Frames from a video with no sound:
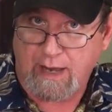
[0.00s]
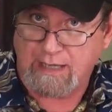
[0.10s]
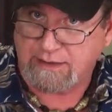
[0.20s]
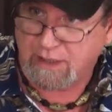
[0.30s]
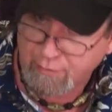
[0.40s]

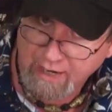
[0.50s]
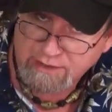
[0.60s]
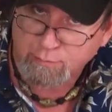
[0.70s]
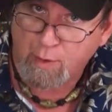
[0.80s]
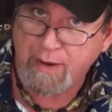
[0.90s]
as it
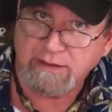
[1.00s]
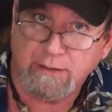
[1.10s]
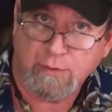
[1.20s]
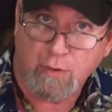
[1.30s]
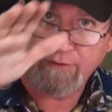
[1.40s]
creates
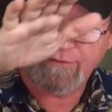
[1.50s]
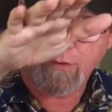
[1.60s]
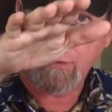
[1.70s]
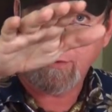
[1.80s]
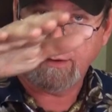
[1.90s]
momentum going
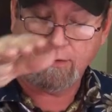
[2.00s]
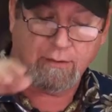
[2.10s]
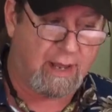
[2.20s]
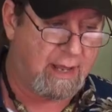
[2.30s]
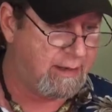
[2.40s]
forward.
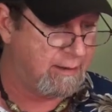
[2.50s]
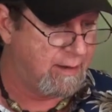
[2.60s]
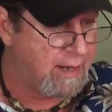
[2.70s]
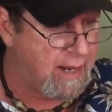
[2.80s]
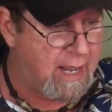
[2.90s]
Okay,
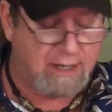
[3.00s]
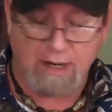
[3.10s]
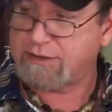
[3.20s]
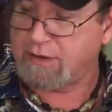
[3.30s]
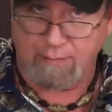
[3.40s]
and
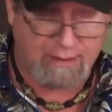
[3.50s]
also I'm